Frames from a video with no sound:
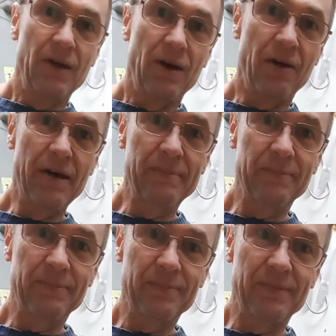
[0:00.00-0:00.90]
Alright,
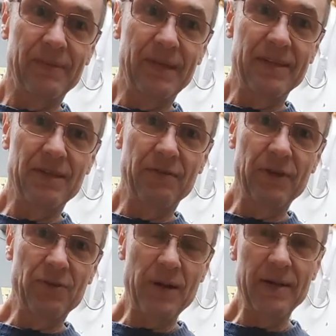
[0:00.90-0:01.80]
that's it for
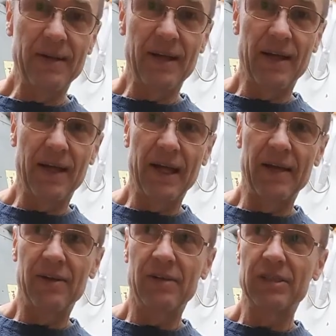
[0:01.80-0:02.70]
this one,
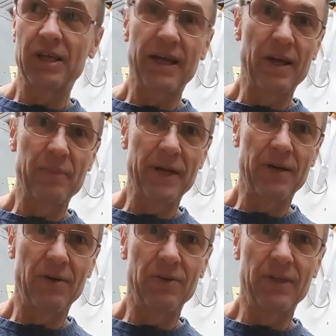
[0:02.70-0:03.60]
and I'll show you how to make a
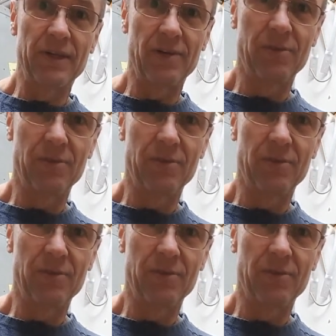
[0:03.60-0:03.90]
hole in the next